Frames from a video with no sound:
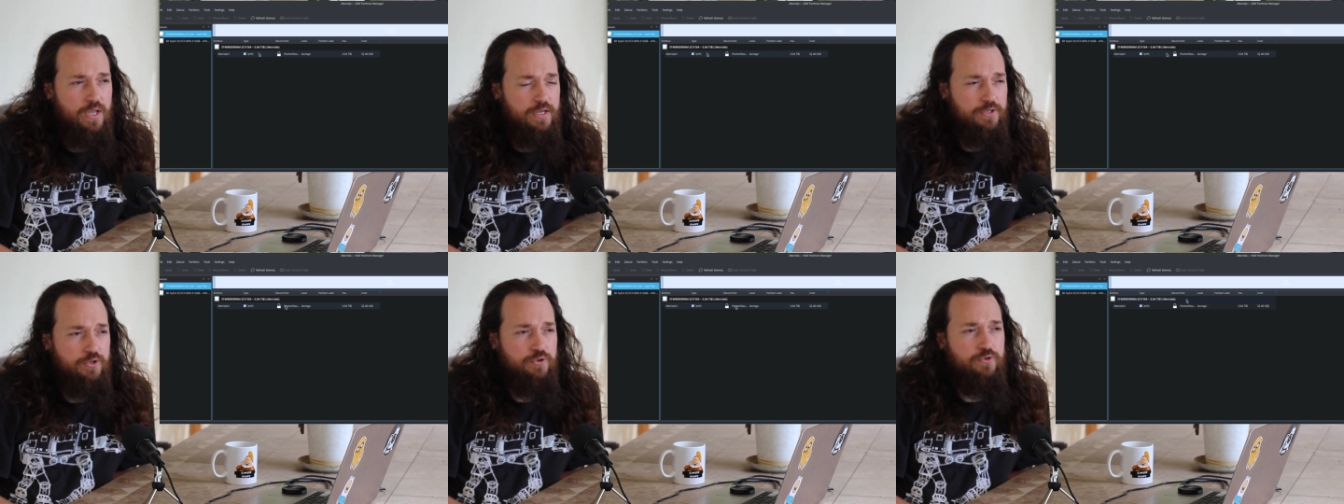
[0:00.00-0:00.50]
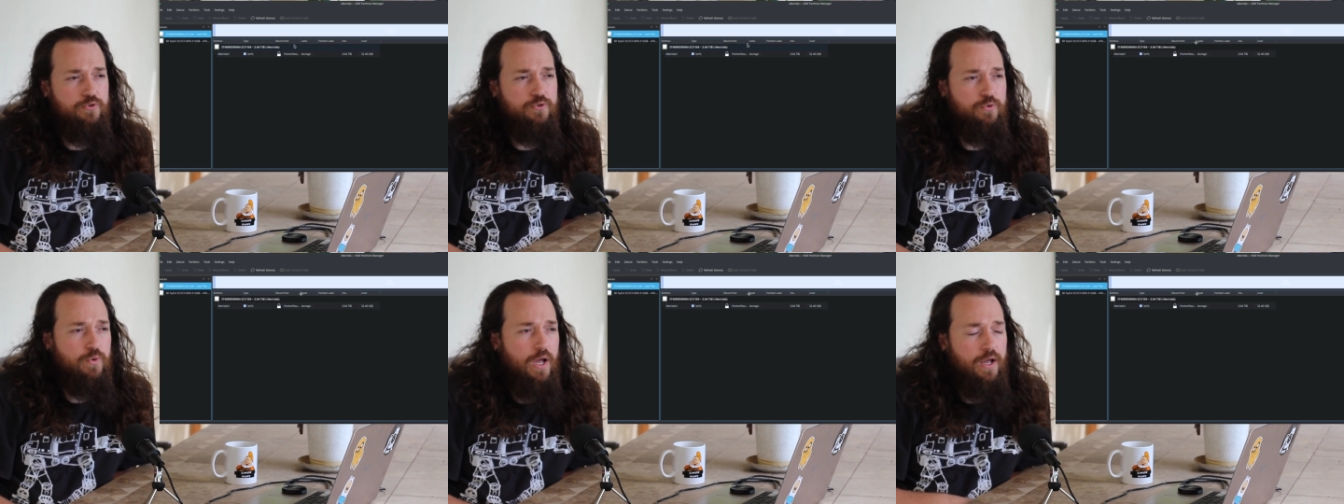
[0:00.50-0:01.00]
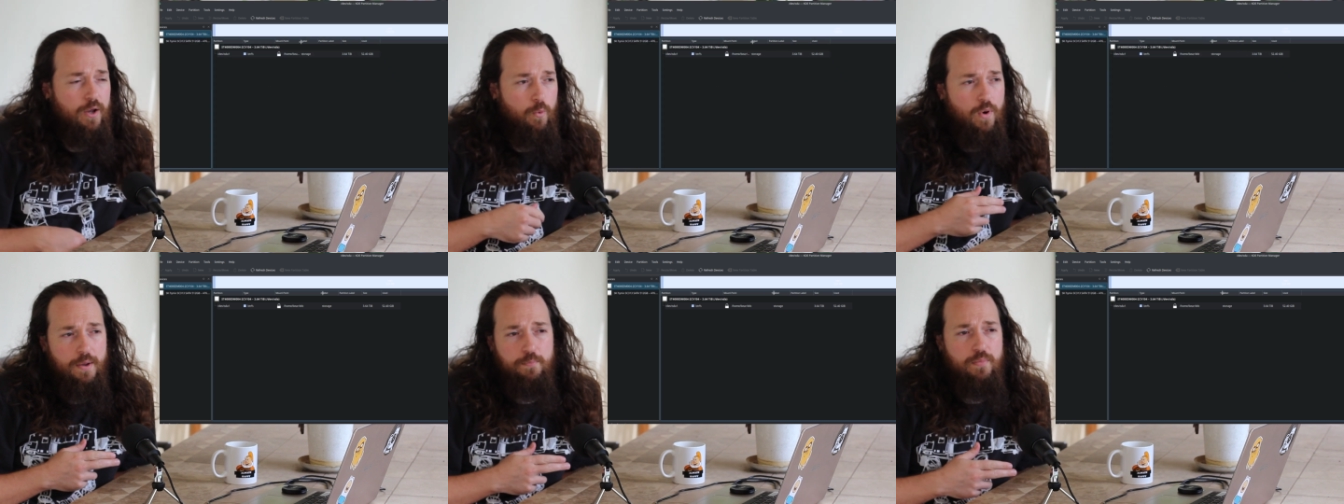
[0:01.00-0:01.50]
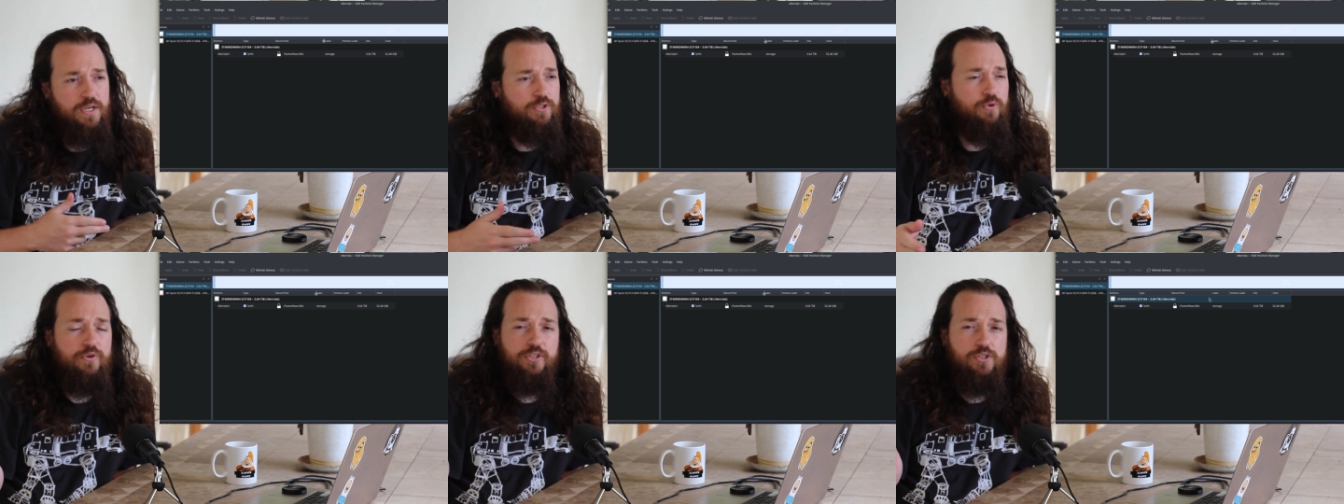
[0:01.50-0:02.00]
uh, to uh, wipe my
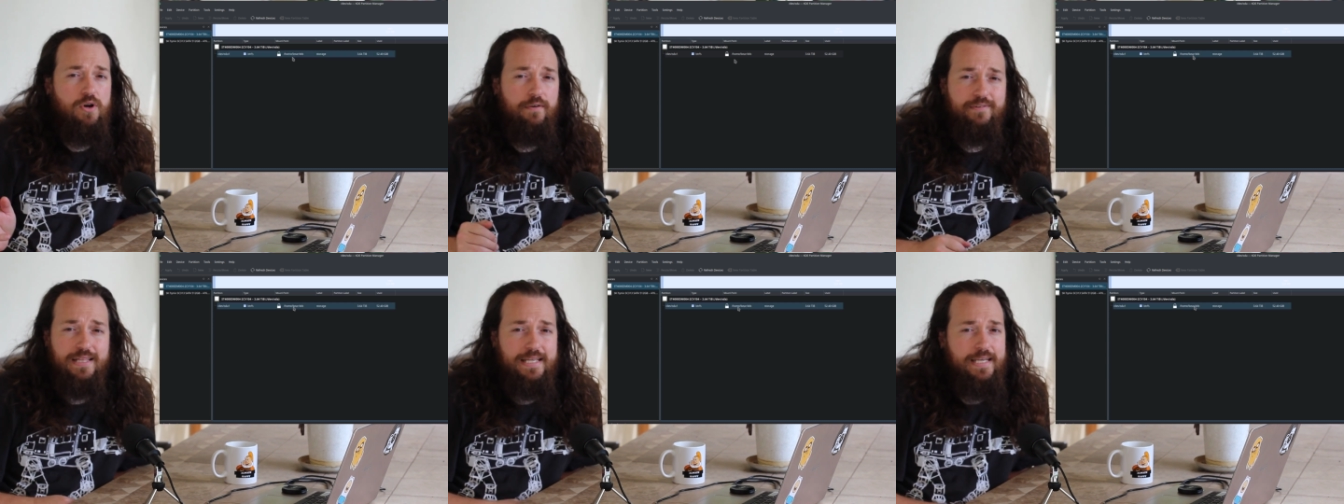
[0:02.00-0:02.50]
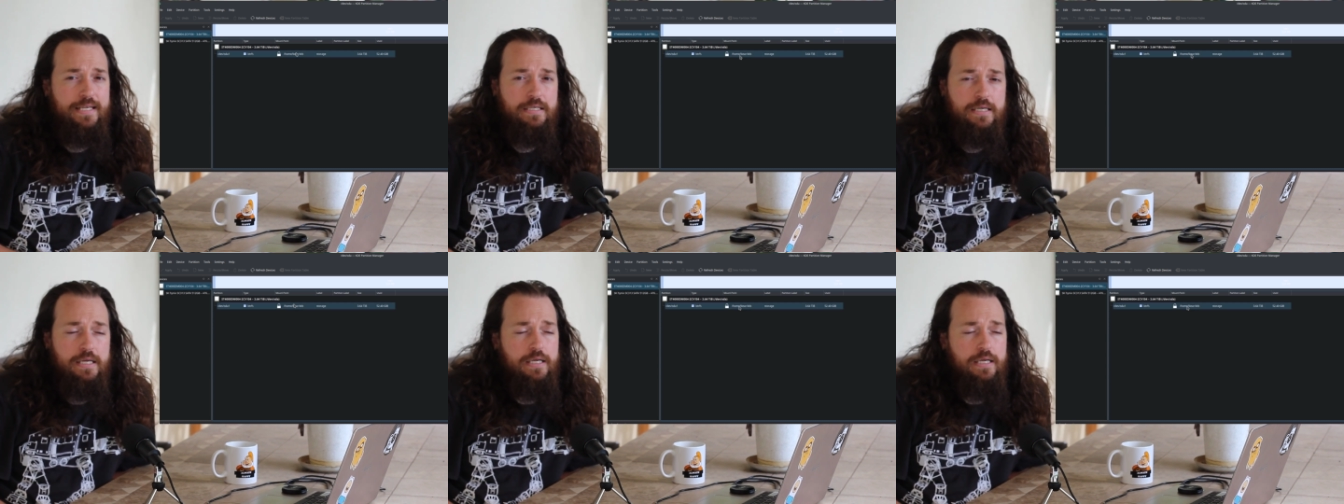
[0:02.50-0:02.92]
storage drive clean,